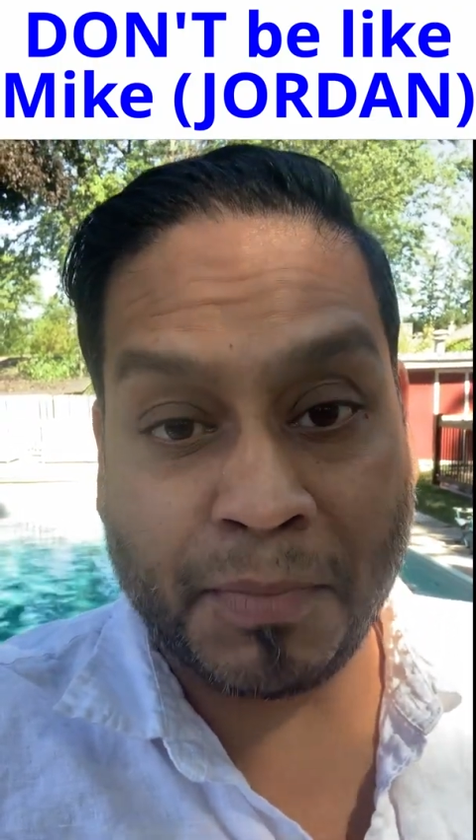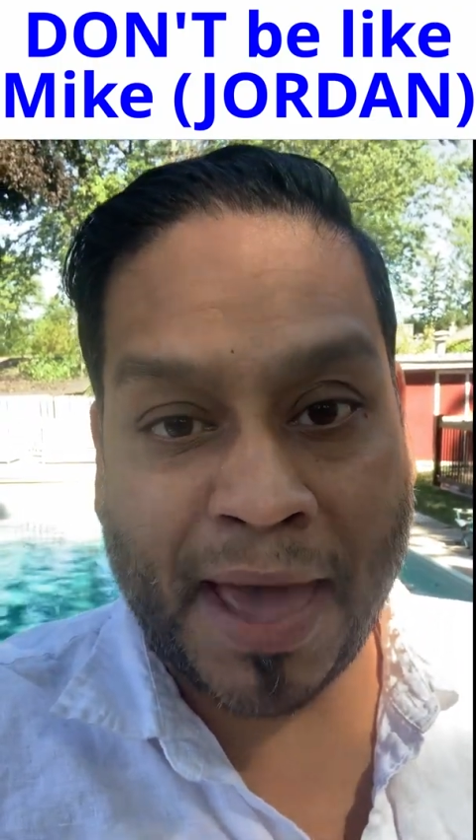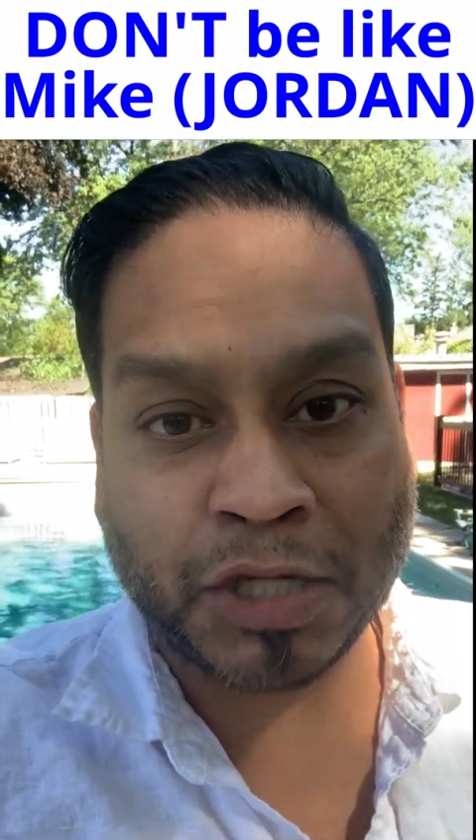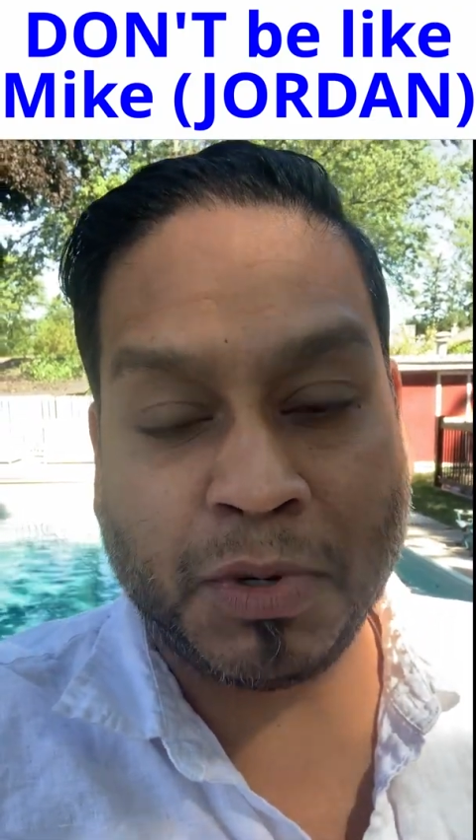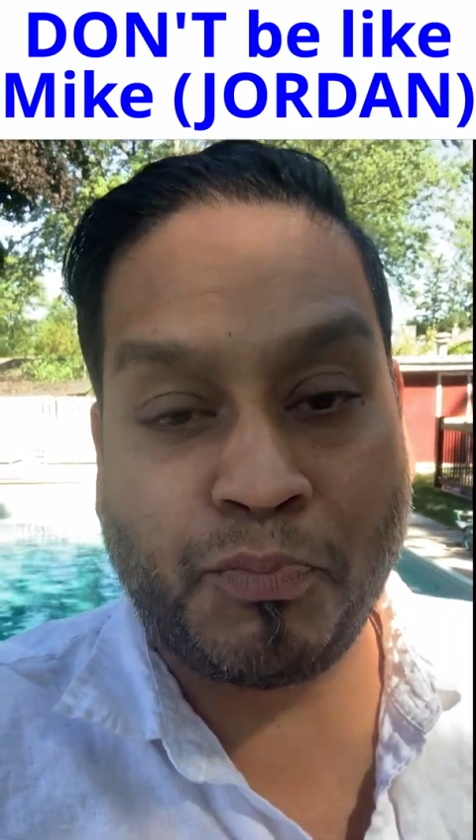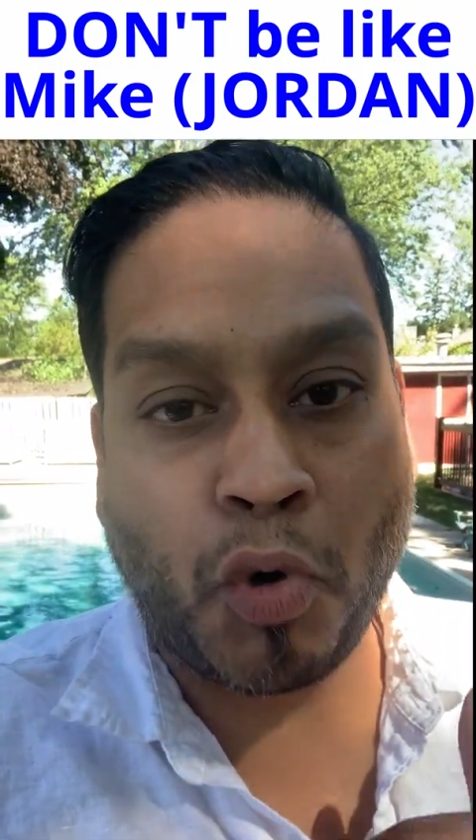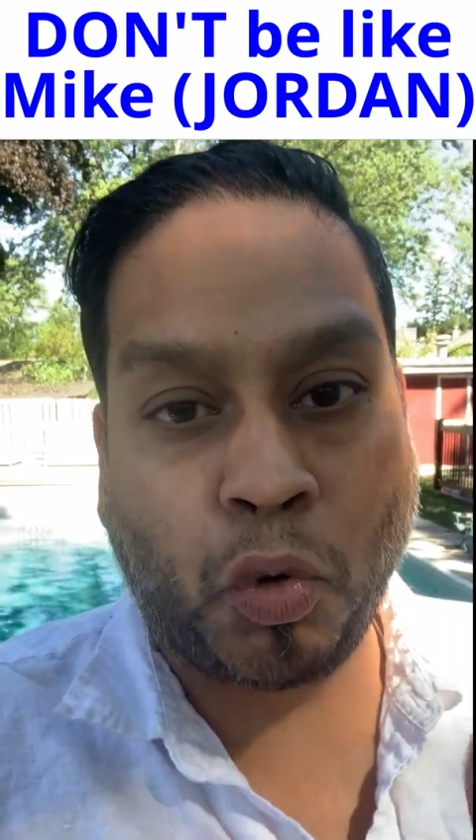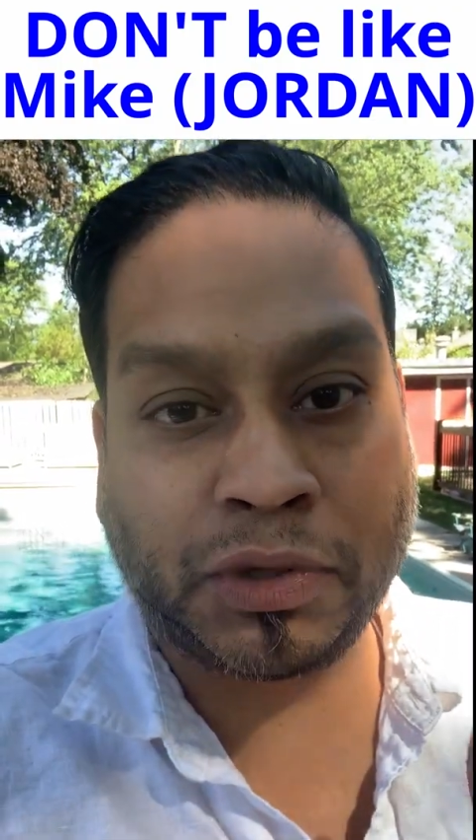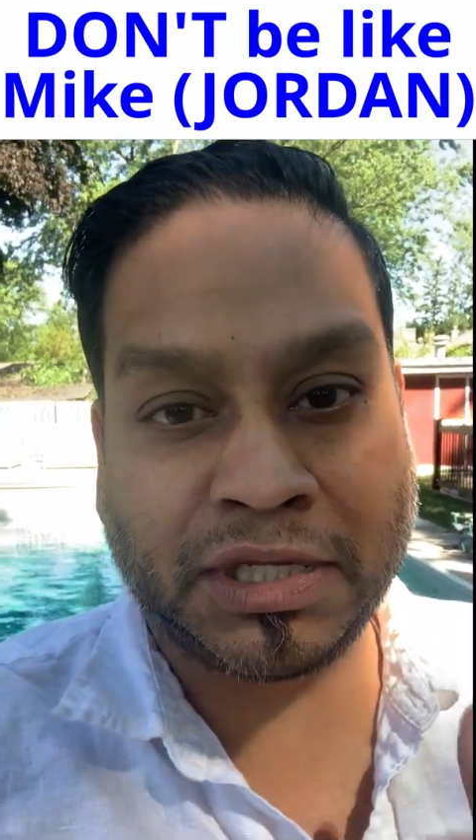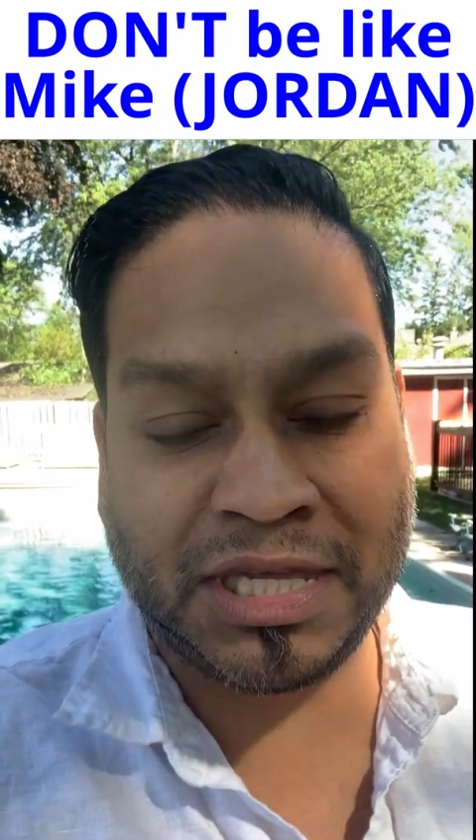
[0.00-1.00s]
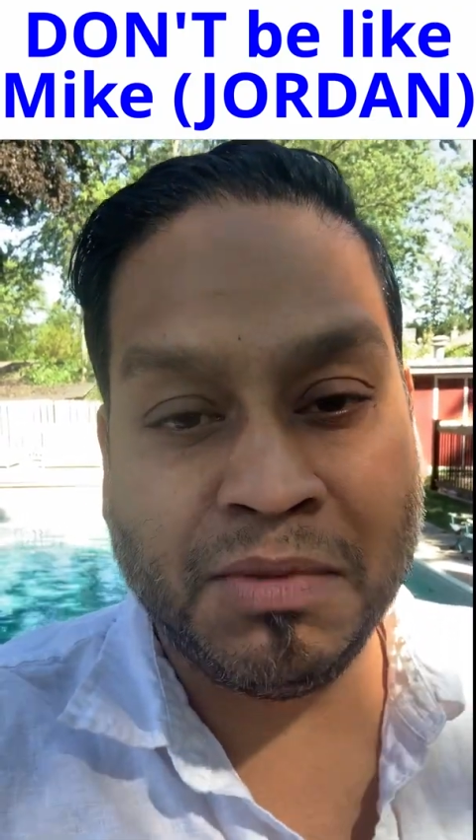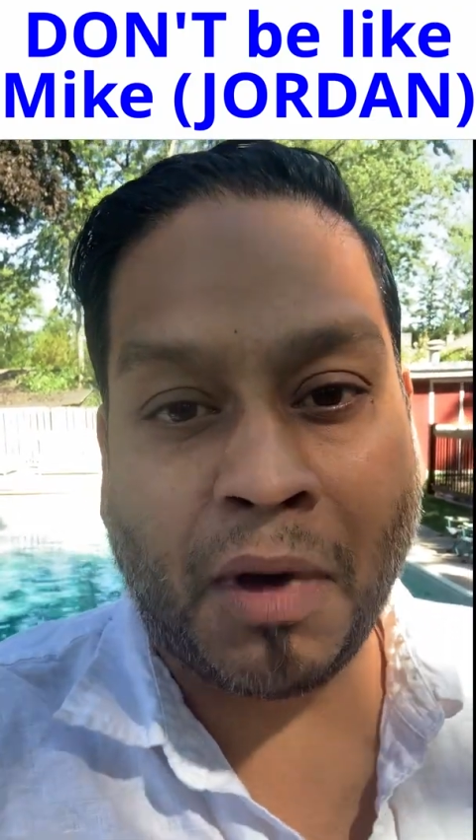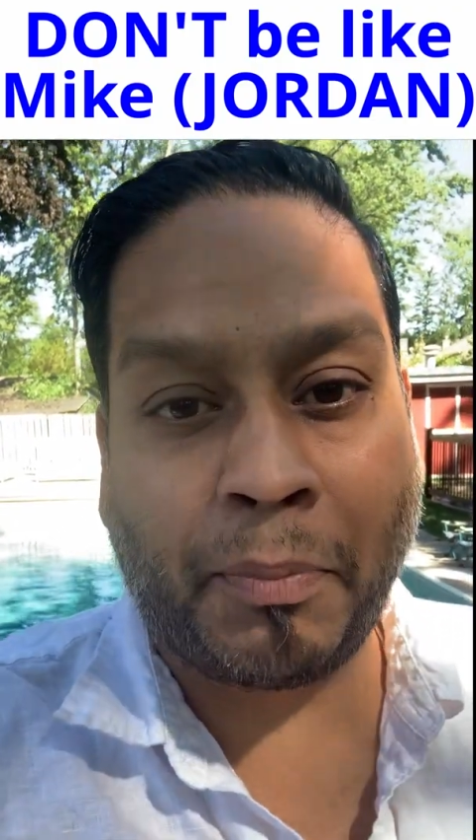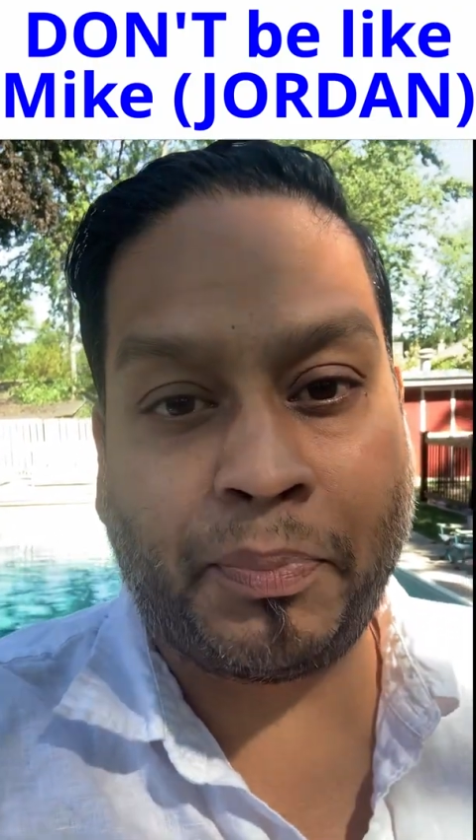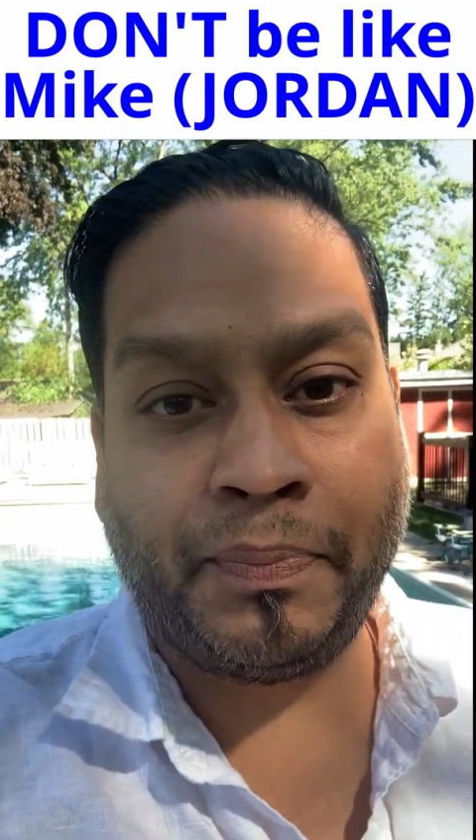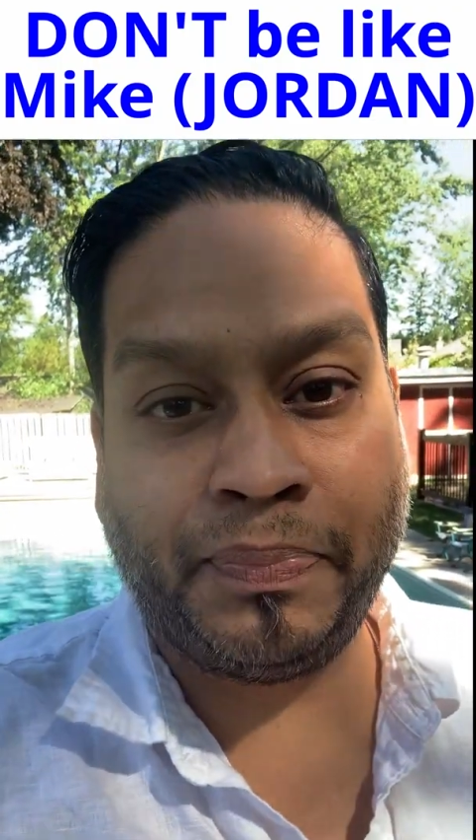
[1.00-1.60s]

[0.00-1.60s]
The management broke the team up,